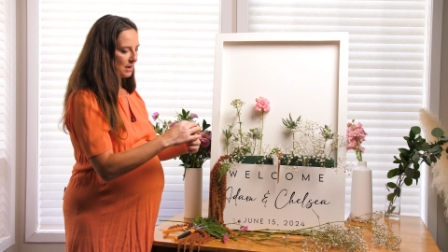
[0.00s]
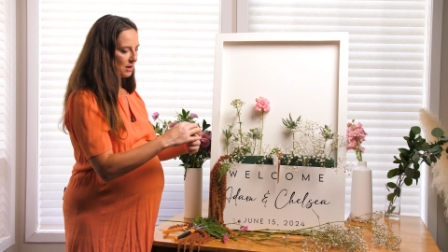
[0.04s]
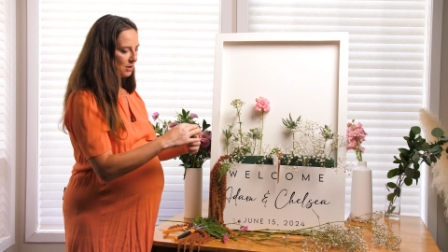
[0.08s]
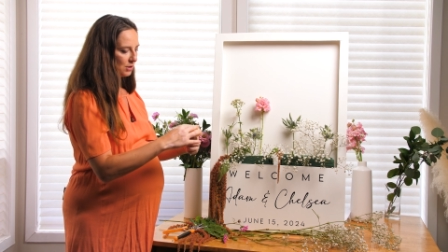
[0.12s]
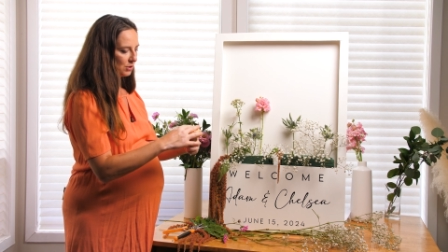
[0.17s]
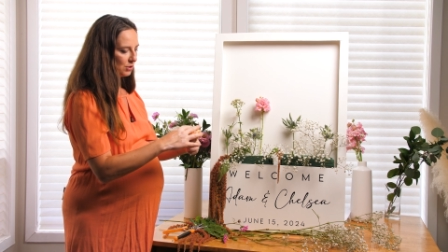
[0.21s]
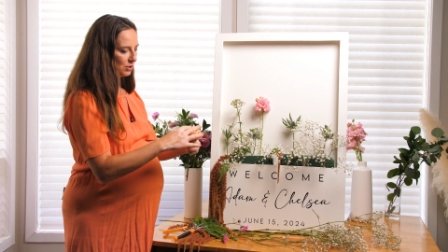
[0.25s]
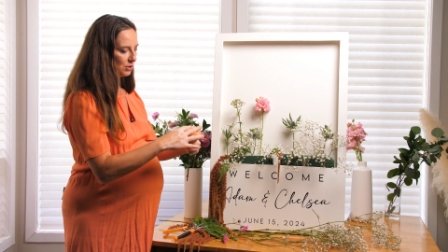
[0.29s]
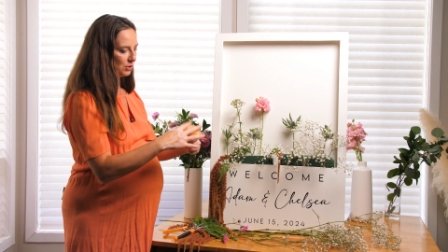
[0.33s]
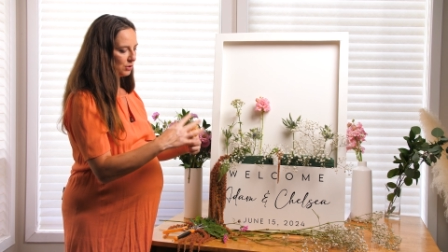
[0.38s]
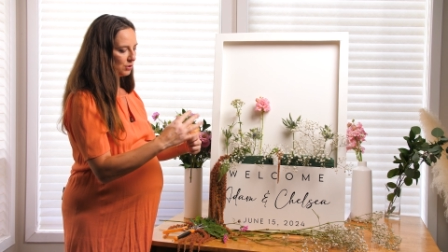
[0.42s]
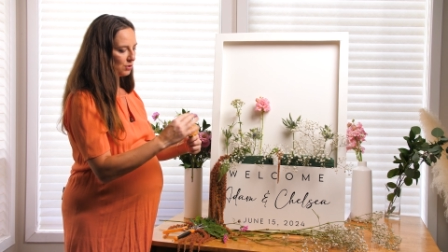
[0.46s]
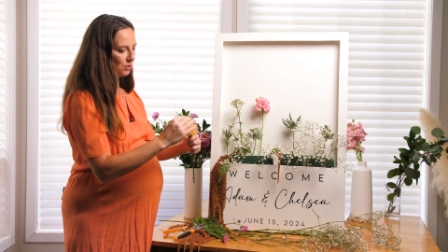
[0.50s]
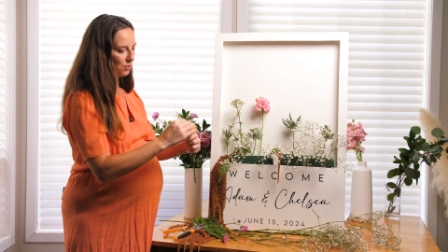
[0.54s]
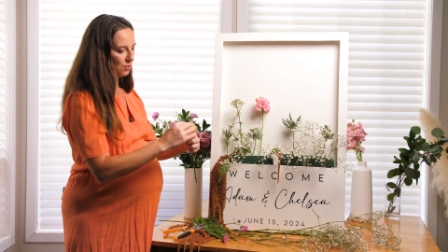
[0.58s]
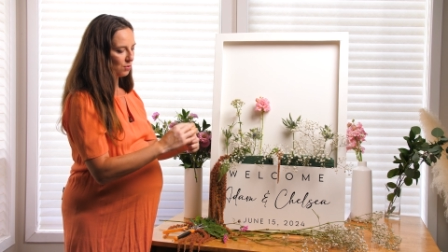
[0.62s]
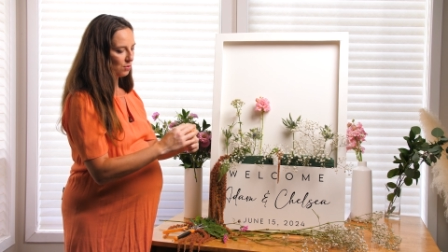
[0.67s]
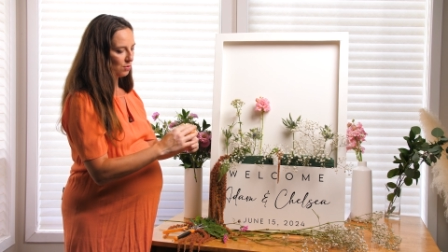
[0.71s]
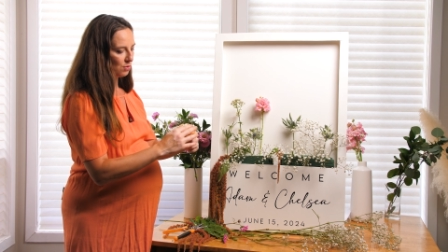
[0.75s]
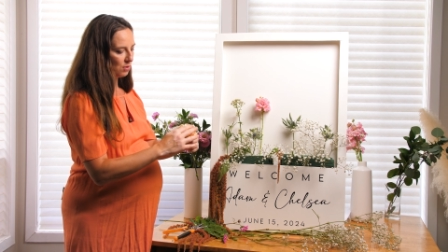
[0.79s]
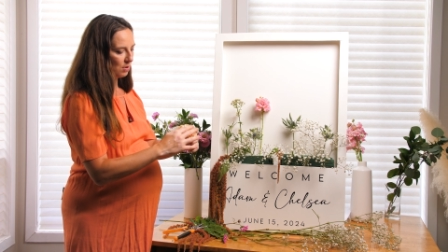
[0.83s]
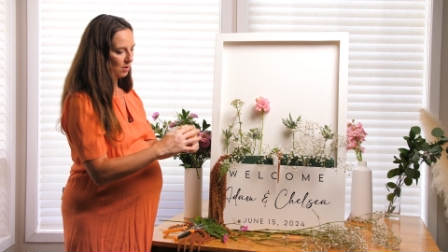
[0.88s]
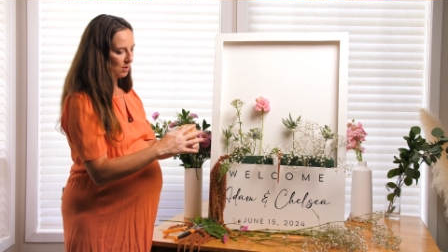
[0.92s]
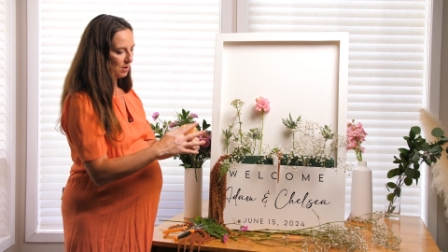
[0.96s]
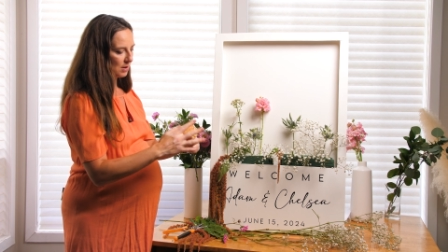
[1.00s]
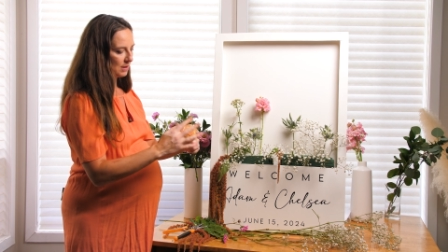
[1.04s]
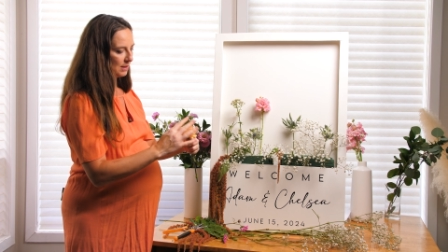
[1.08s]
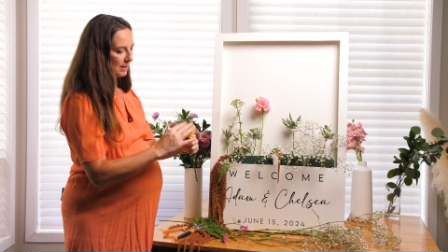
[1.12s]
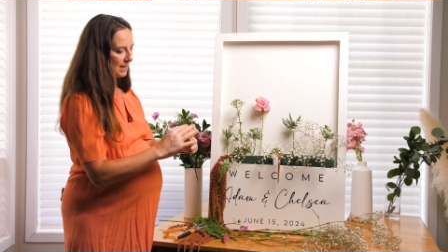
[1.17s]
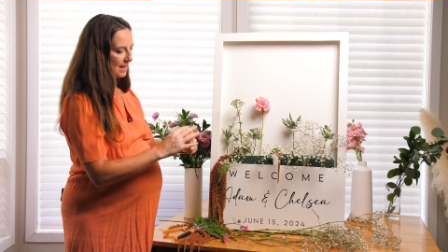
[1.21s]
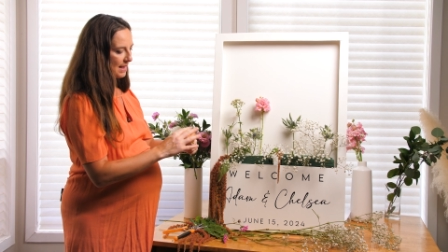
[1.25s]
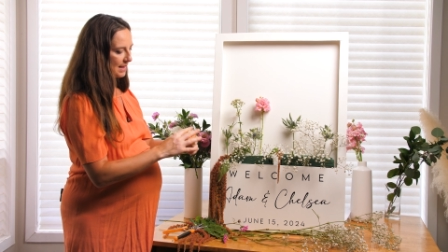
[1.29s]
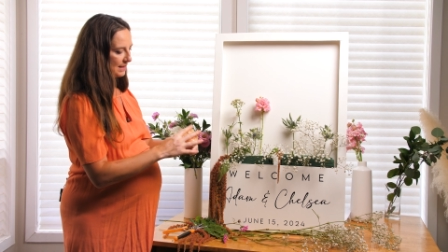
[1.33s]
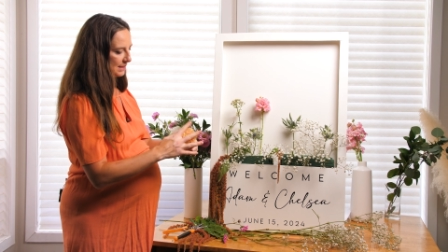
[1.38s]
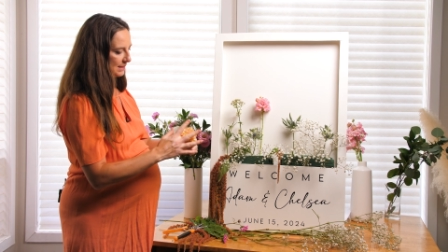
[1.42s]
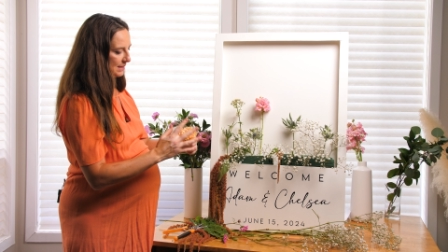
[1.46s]
are so long
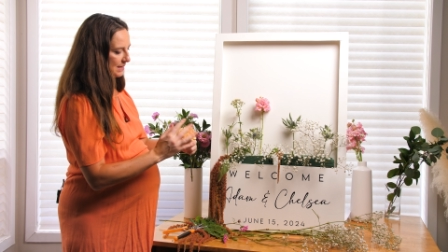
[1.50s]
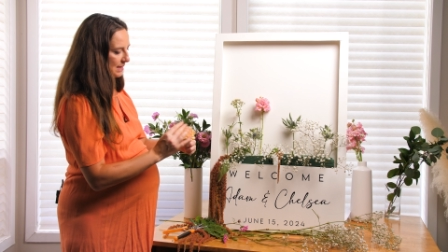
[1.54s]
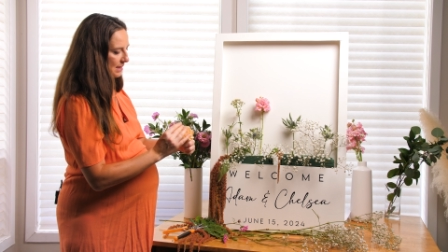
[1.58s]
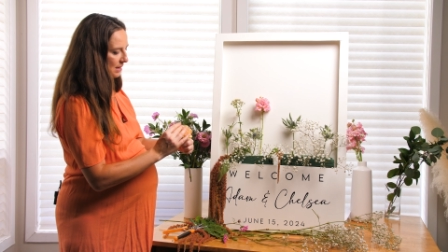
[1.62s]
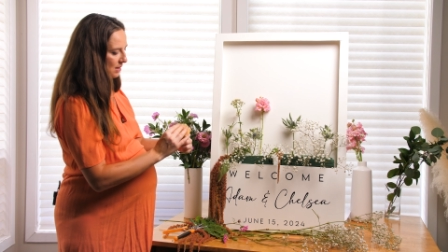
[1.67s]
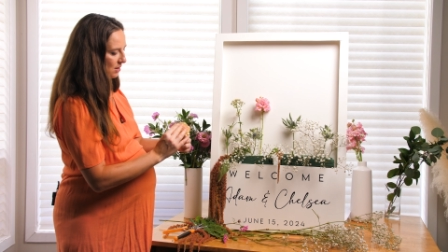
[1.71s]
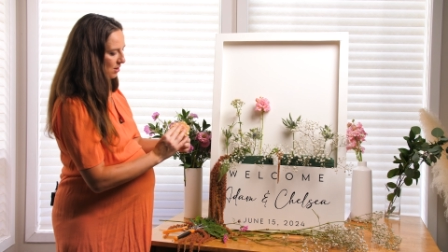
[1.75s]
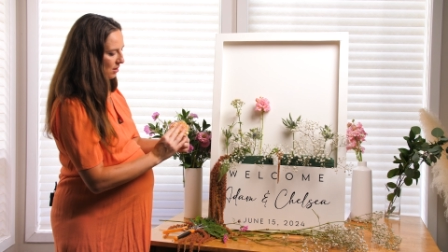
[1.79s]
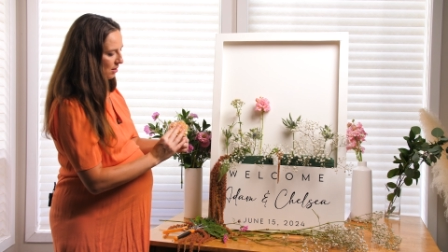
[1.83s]
lasting and